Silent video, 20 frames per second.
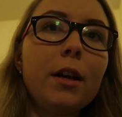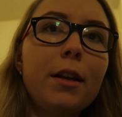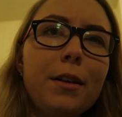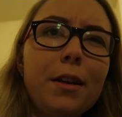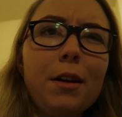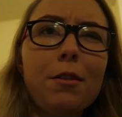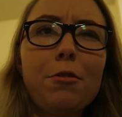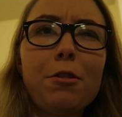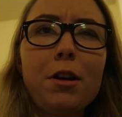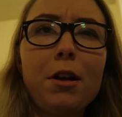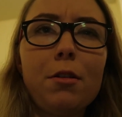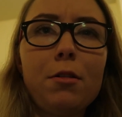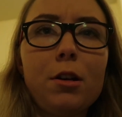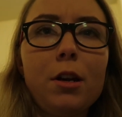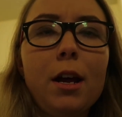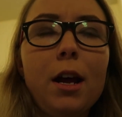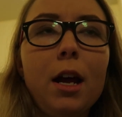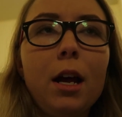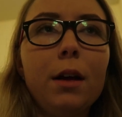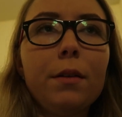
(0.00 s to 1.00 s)
an hour
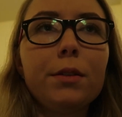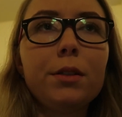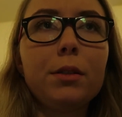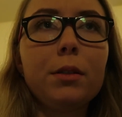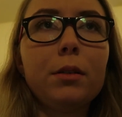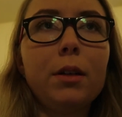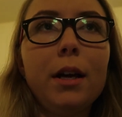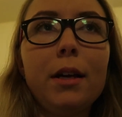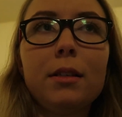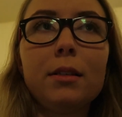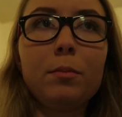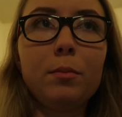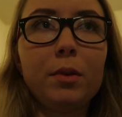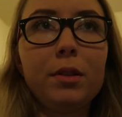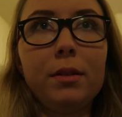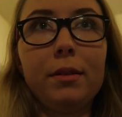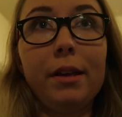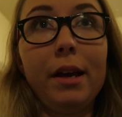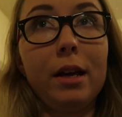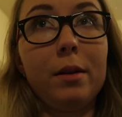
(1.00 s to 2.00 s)
and a half, so it hasn't
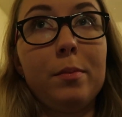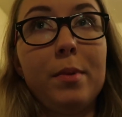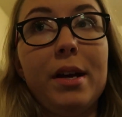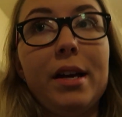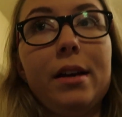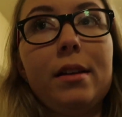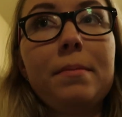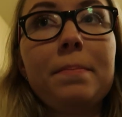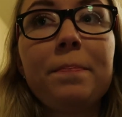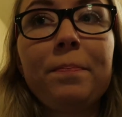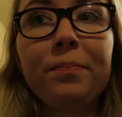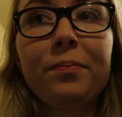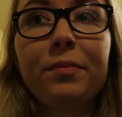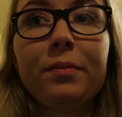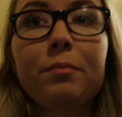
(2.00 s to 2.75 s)
been that bad.